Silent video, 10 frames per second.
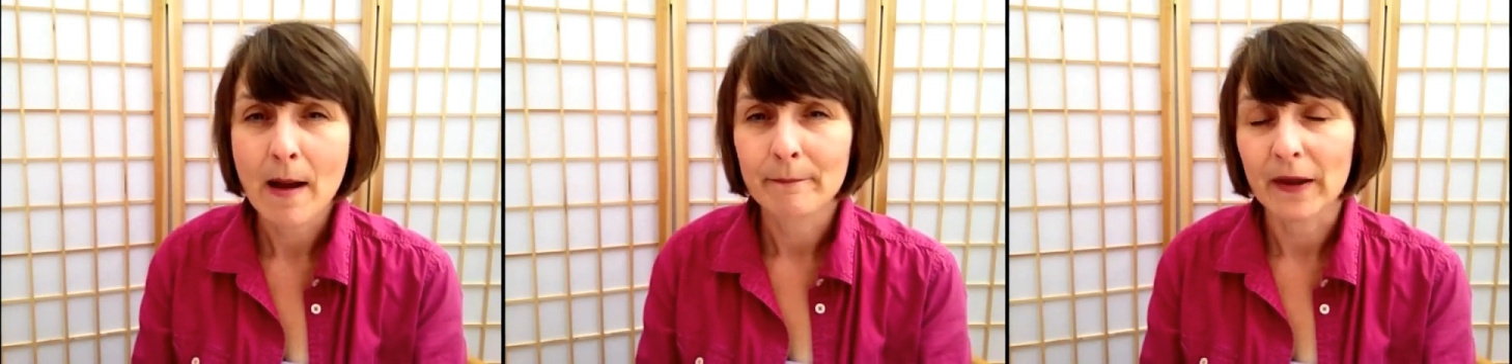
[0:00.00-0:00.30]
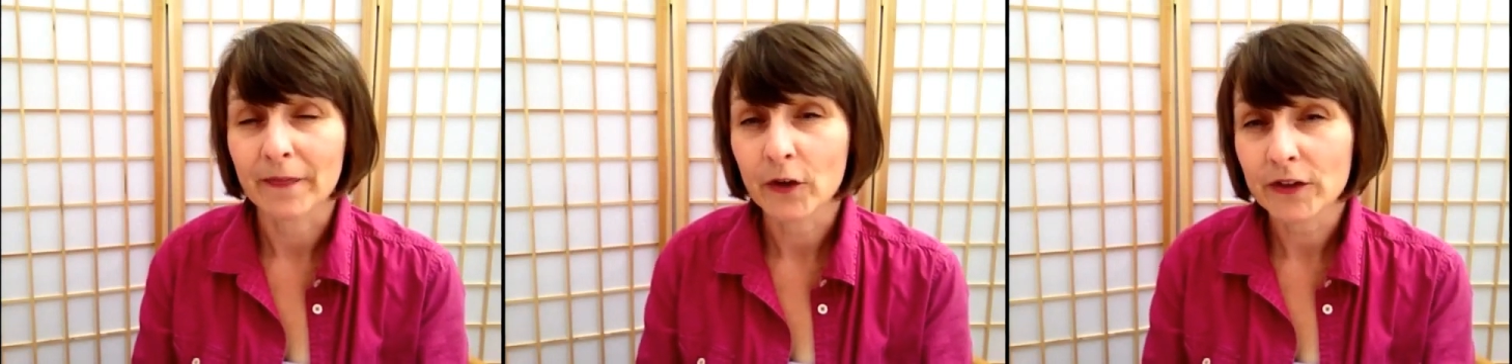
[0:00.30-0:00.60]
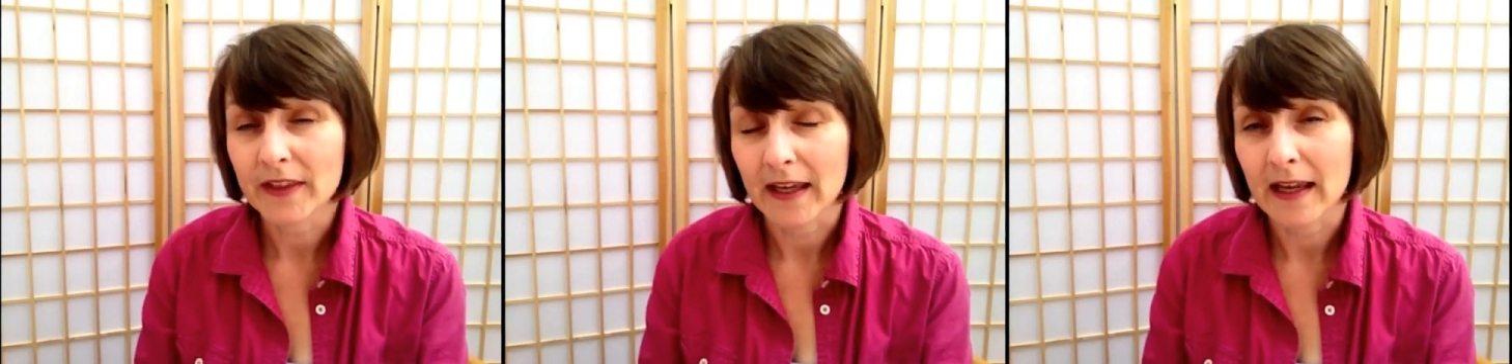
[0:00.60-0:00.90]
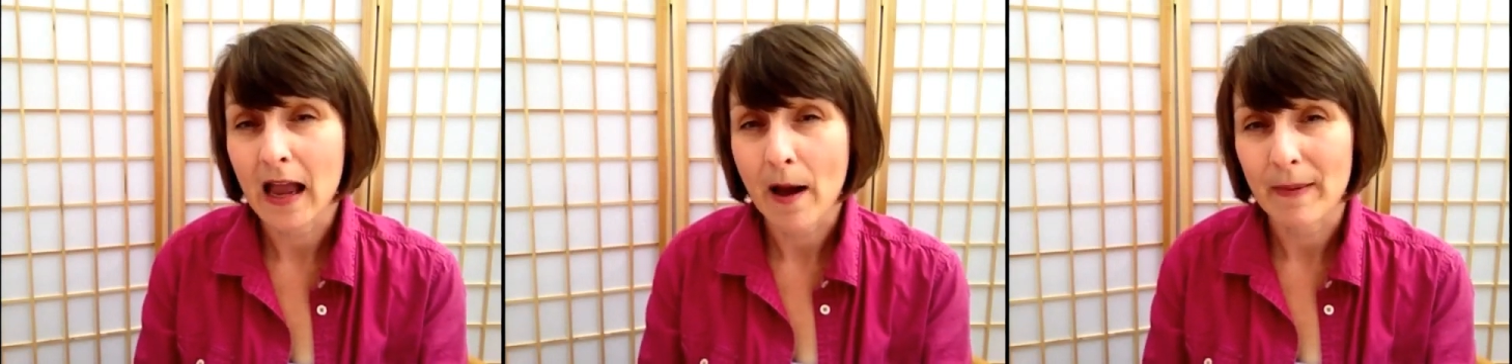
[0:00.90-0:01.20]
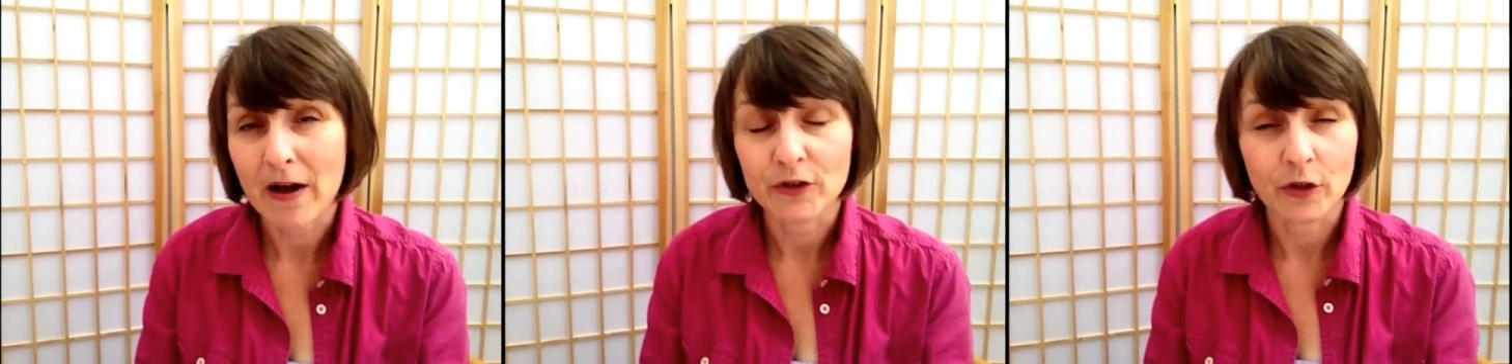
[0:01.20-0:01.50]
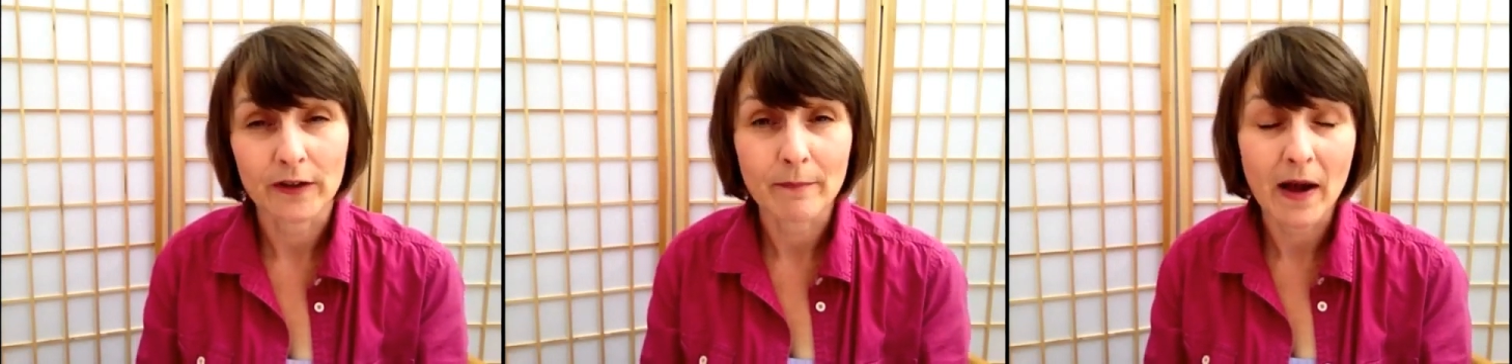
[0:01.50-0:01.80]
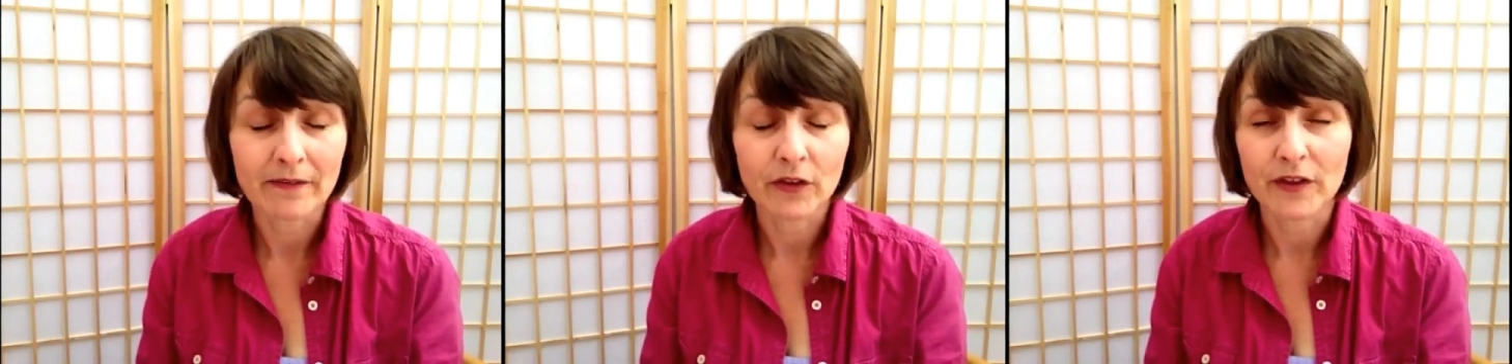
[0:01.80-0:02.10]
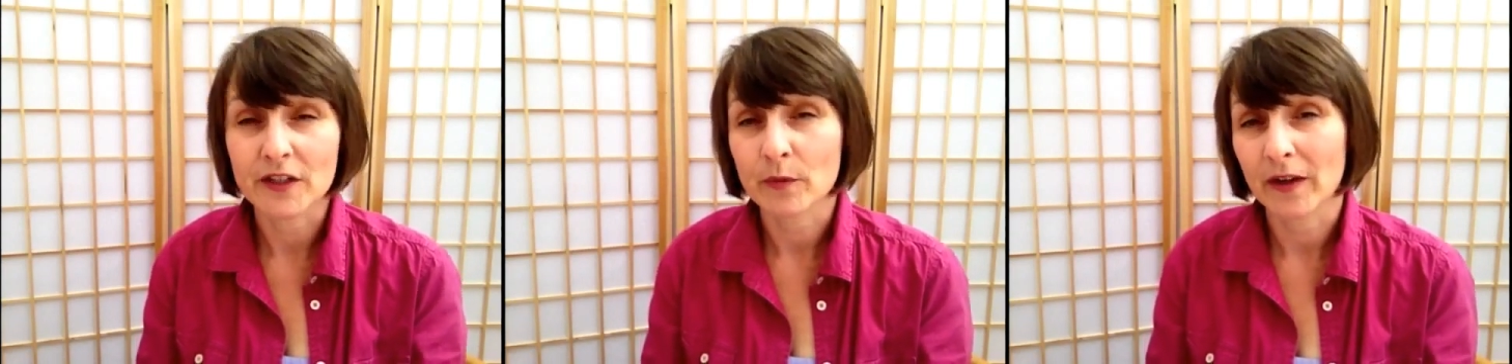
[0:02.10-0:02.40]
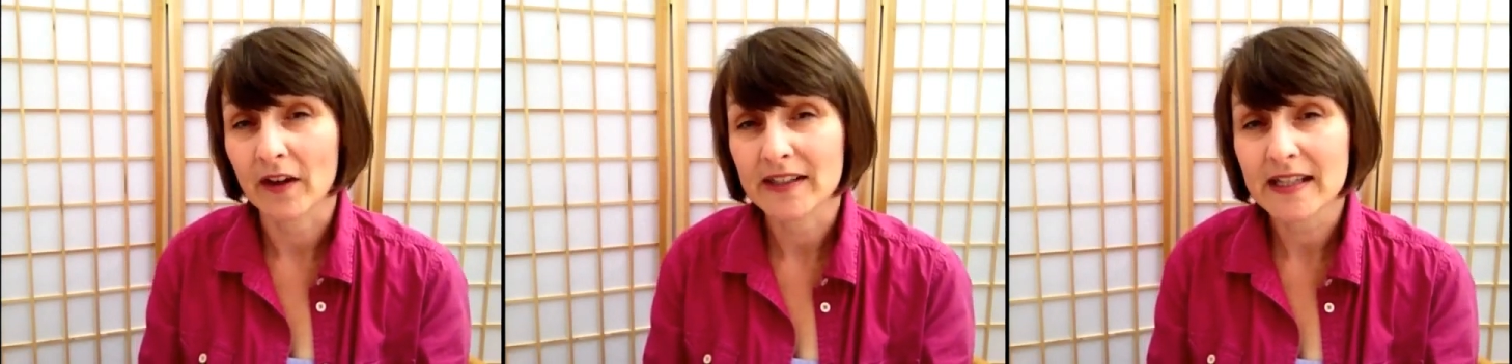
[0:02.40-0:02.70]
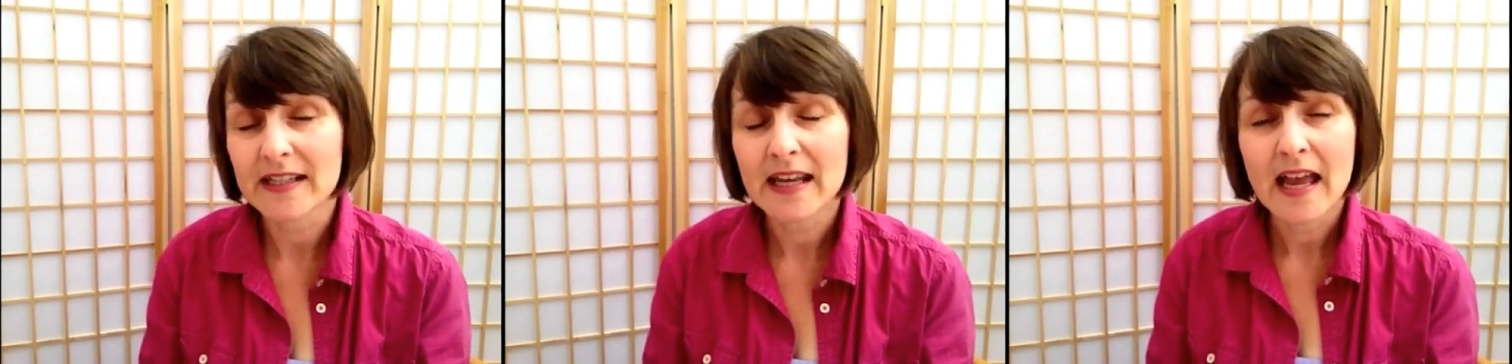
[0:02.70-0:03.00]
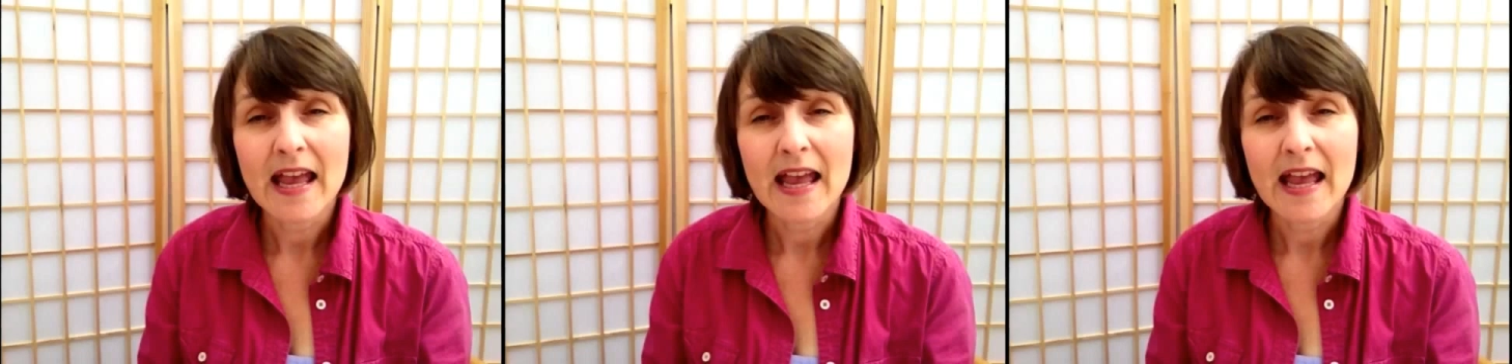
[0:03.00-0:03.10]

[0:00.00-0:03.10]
But the good thing about doing the mindfulness when I did